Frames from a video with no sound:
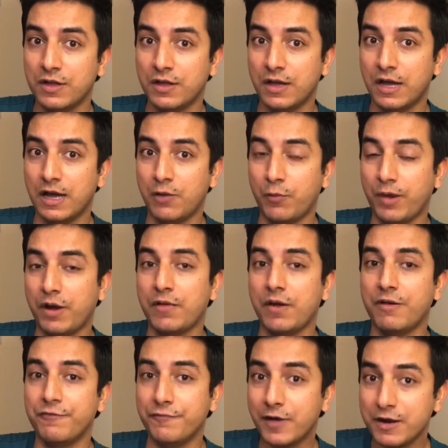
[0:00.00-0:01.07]
where a
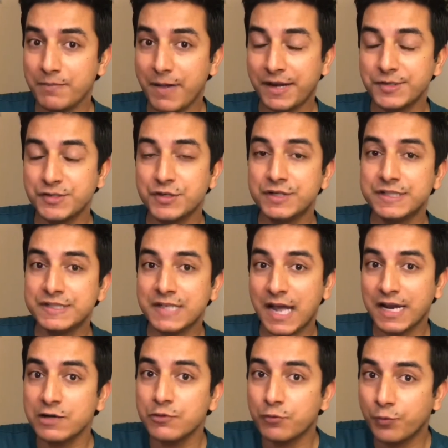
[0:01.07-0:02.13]
fund manager
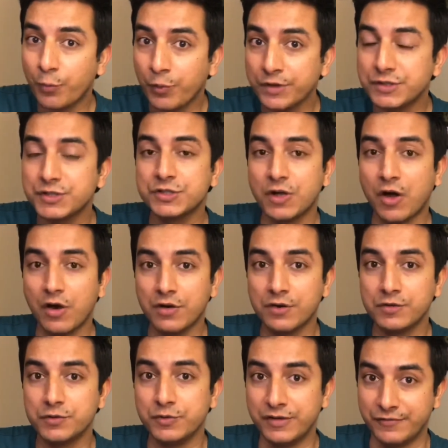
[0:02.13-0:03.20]
decide which stock
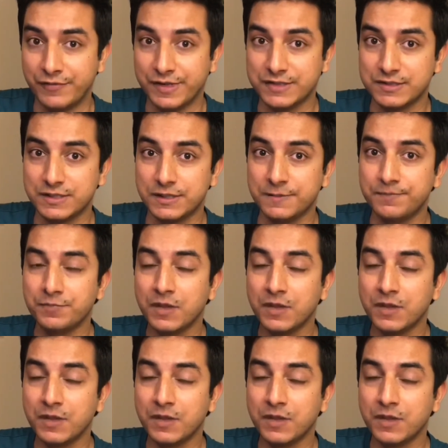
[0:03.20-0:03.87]
to invest in.